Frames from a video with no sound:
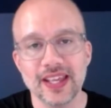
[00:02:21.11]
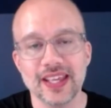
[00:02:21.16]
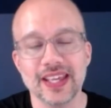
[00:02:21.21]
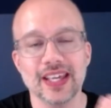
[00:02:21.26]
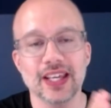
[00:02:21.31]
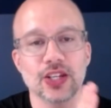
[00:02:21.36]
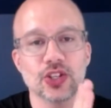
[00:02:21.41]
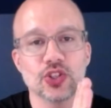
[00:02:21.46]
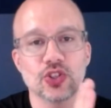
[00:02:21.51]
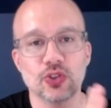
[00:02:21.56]

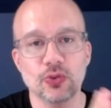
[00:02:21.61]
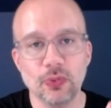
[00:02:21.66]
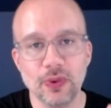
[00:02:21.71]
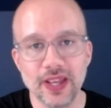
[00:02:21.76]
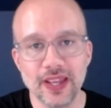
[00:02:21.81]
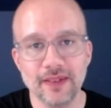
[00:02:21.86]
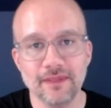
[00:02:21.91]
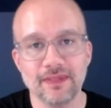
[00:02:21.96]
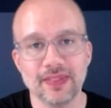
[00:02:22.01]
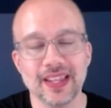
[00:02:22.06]
it is
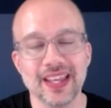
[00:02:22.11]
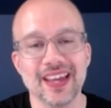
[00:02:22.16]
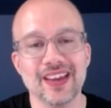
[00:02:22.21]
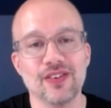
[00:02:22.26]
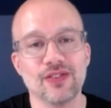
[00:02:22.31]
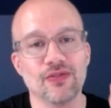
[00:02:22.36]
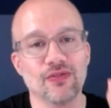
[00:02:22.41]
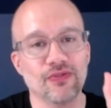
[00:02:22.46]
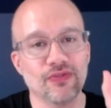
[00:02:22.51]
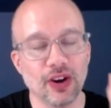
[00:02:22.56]
sweet,
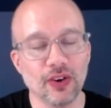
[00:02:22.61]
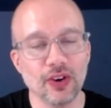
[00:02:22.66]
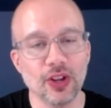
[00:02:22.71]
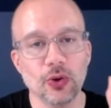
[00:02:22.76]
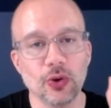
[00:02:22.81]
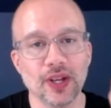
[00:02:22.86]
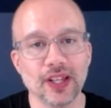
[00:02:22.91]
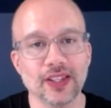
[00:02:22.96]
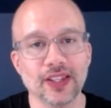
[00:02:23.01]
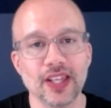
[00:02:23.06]
and very
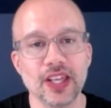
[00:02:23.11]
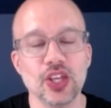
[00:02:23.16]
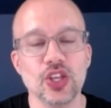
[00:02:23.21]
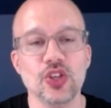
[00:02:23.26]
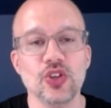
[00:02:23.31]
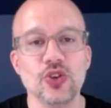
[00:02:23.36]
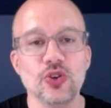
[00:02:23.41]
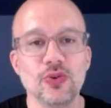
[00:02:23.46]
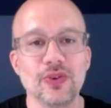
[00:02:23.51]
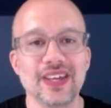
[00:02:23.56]
quickly
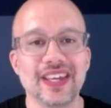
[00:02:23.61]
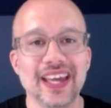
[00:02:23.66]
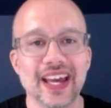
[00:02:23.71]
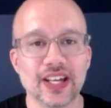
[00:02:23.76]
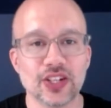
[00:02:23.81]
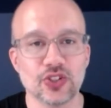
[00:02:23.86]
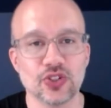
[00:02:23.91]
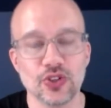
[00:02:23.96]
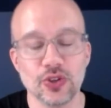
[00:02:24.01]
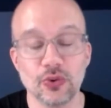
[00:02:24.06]
you
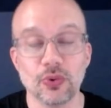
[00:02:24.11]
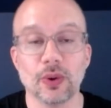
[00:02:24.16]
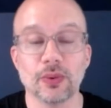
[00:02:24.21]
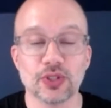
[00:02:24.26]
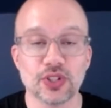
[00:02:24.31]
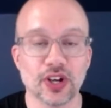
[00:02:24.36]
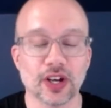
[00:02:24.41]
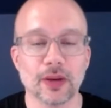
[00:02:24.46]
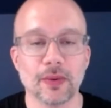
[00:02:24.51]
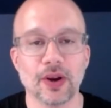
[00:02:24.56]
get to what we'll
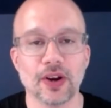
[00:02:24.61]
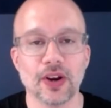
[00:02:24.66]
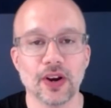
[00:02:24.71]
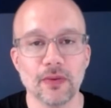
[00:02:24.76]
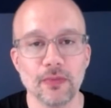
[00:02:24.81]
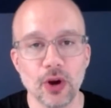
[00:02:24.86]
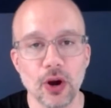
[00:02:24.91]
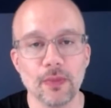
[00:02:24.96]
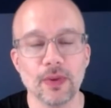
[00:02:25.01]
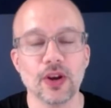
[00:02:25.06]
talk about in a
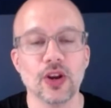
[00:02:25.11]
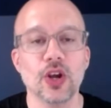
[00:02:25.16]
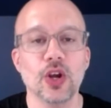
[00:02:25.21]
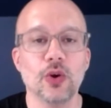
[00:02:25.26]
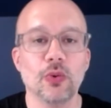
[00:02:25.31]
moment,